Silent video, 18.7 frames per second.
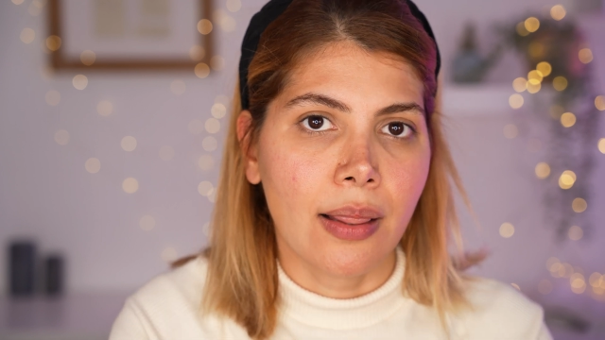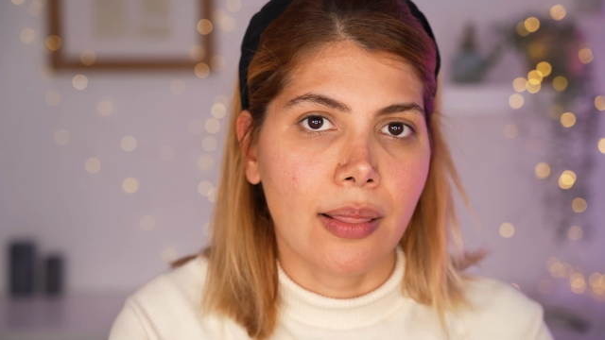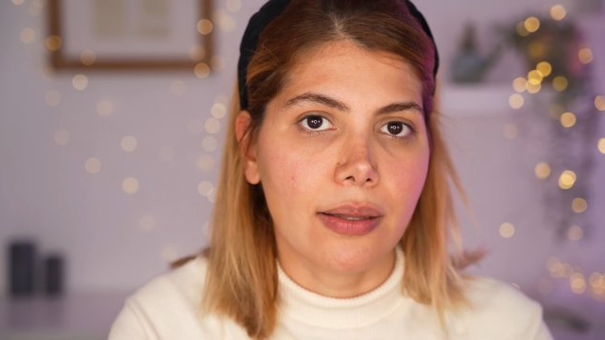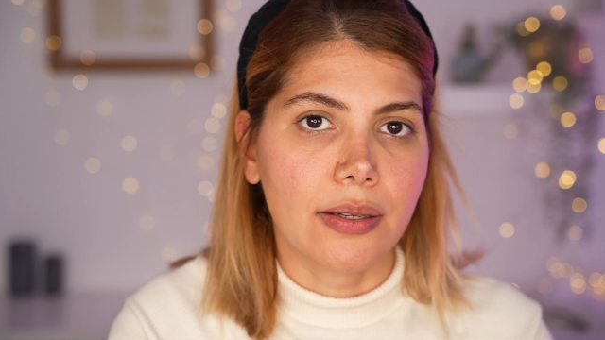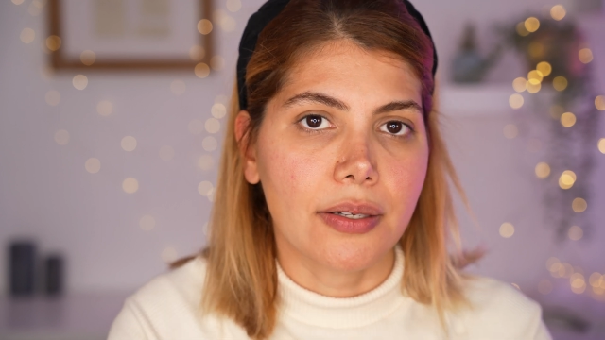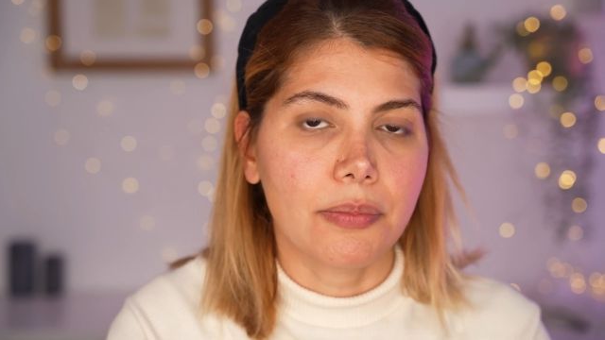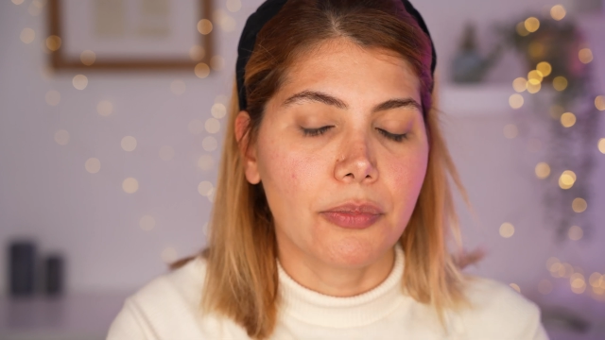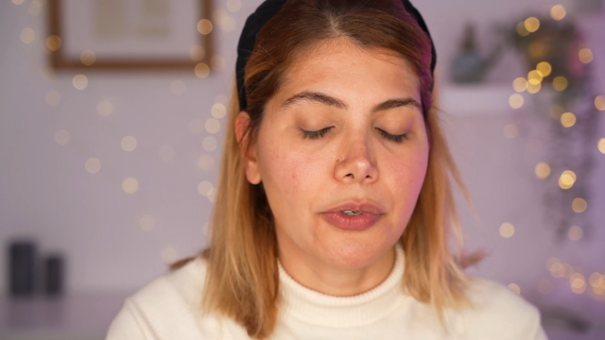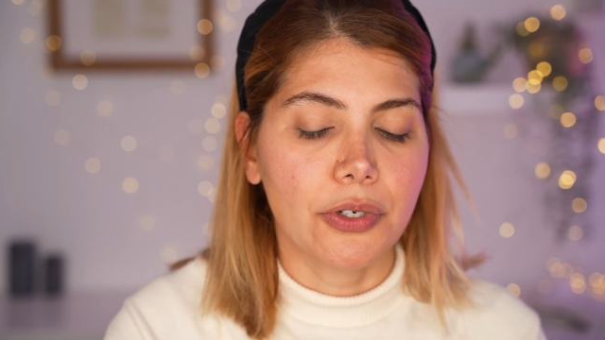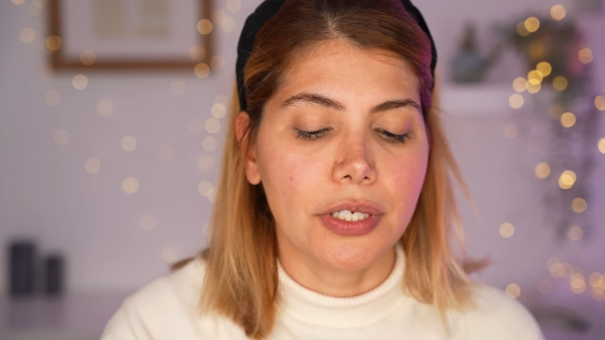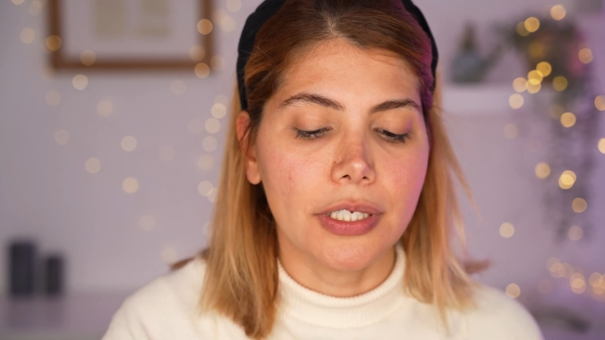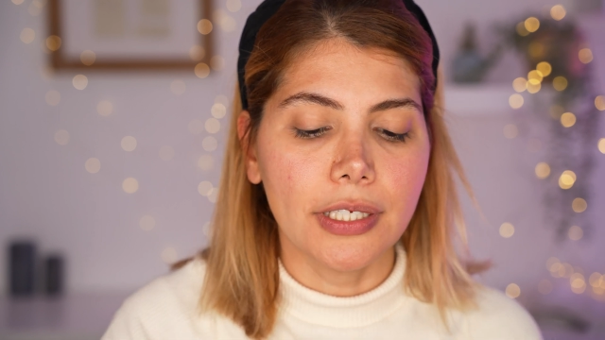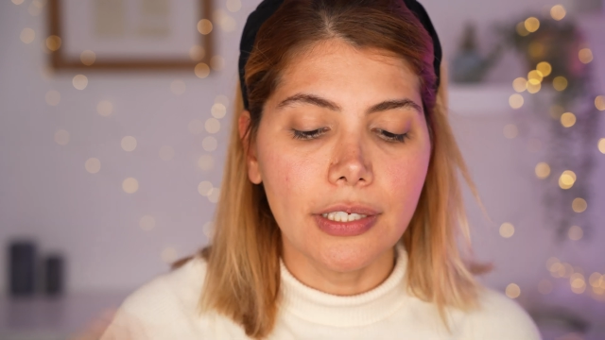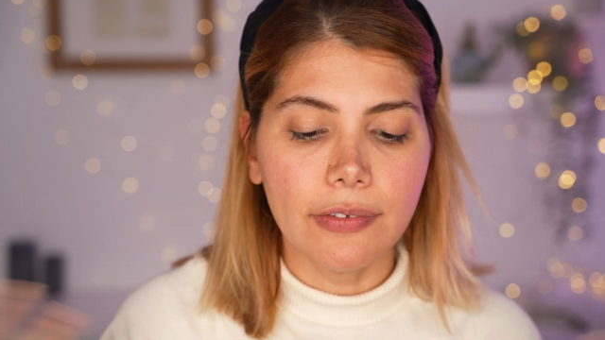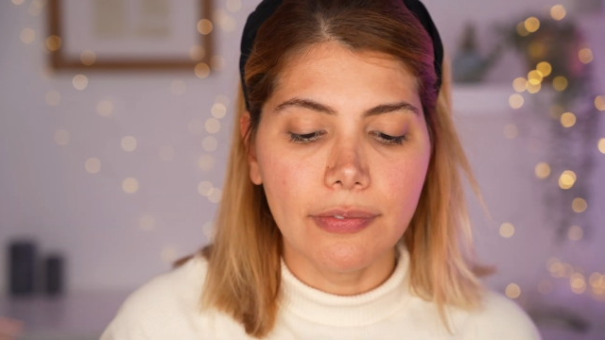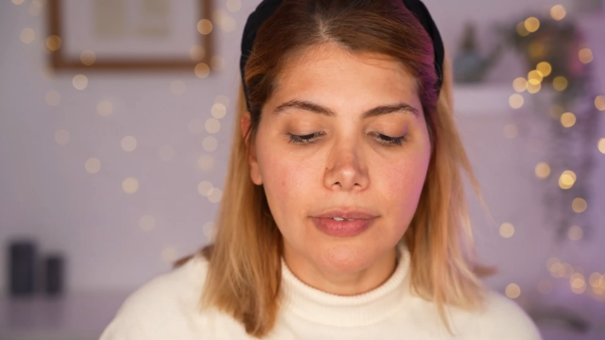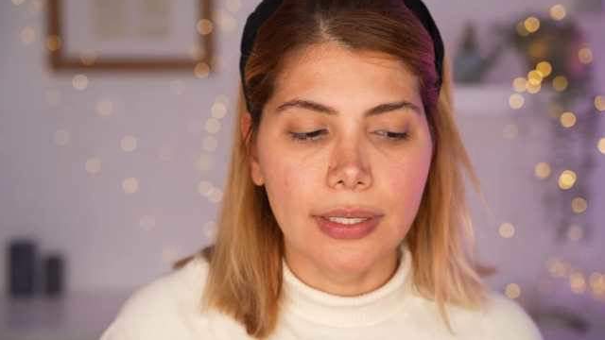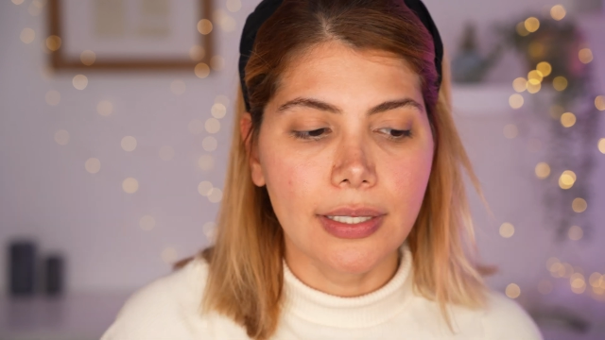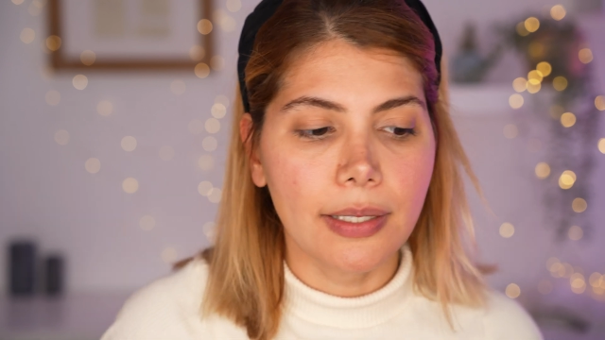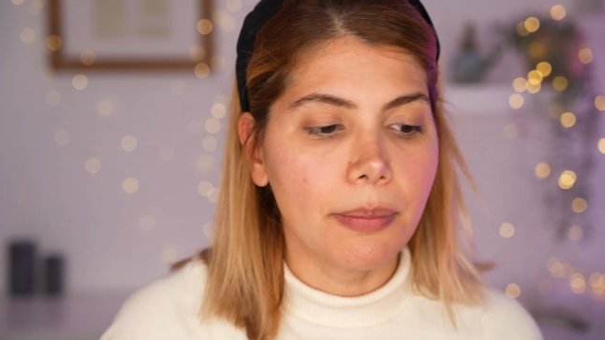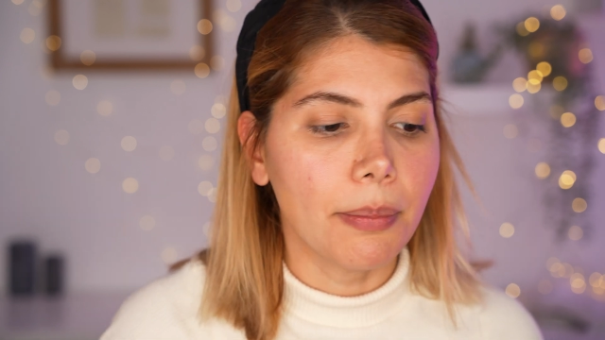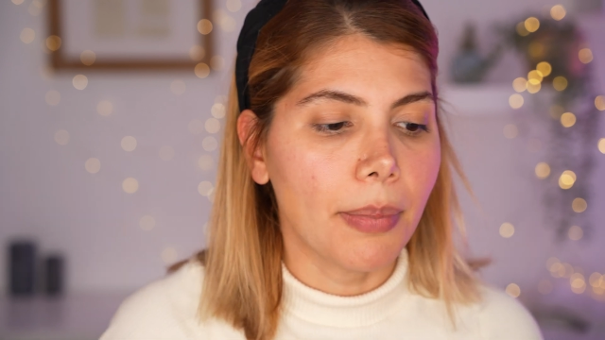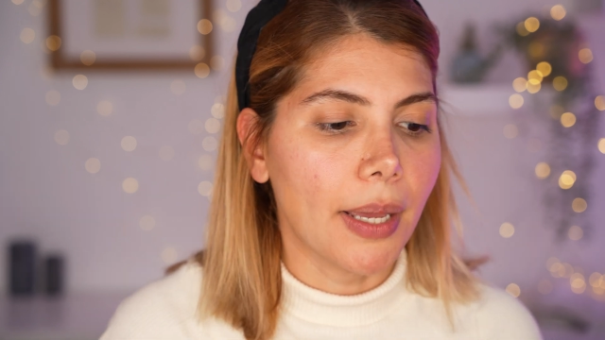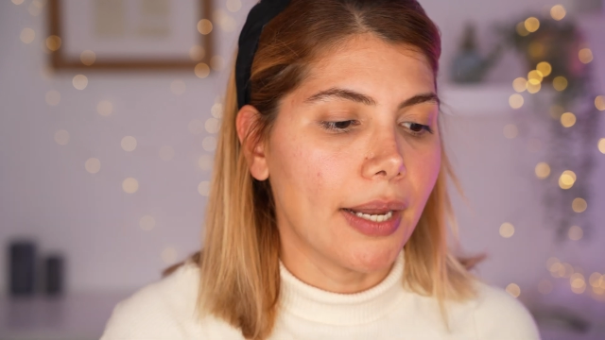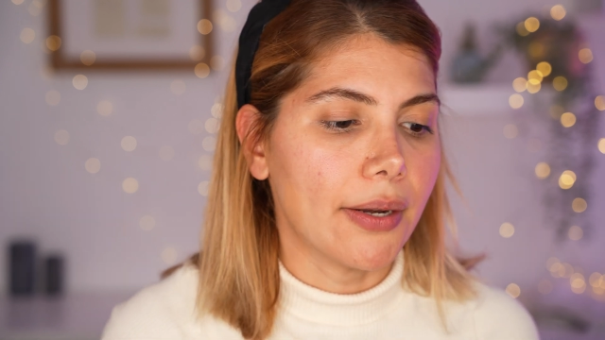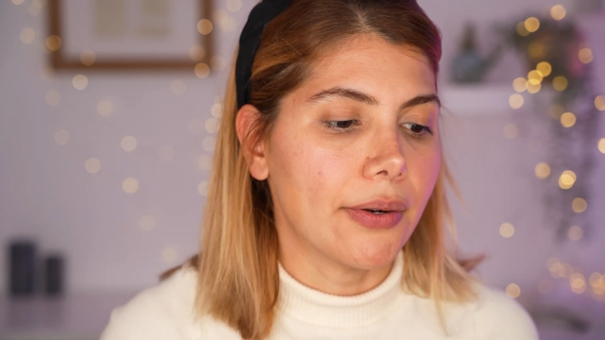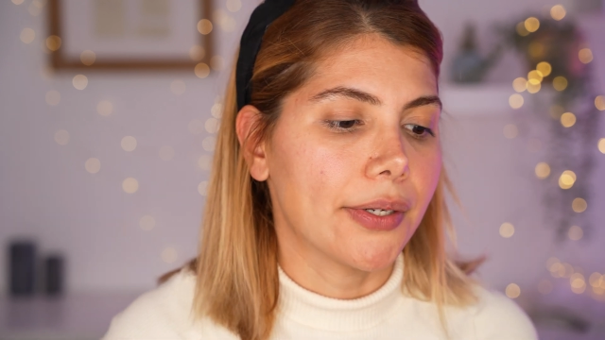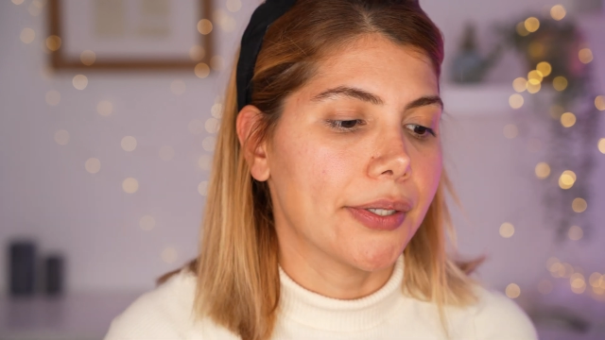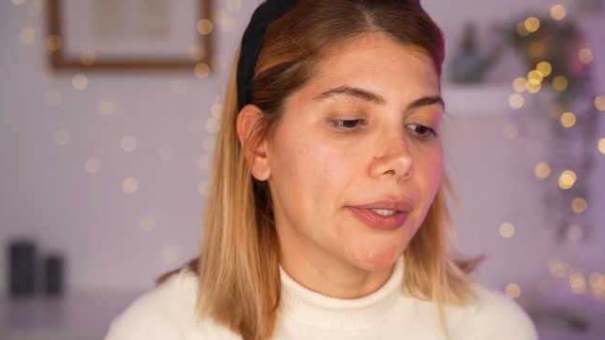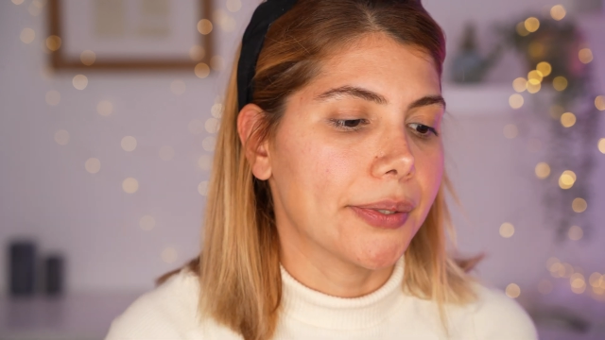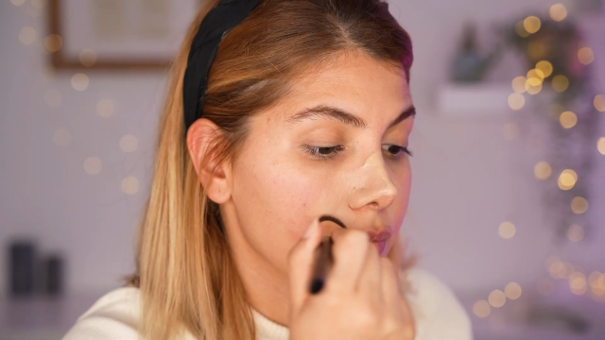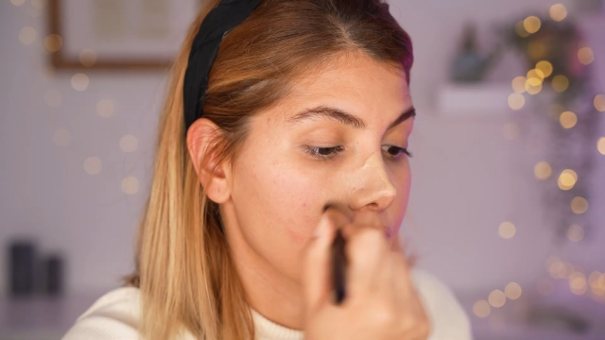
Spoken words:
look more even and better.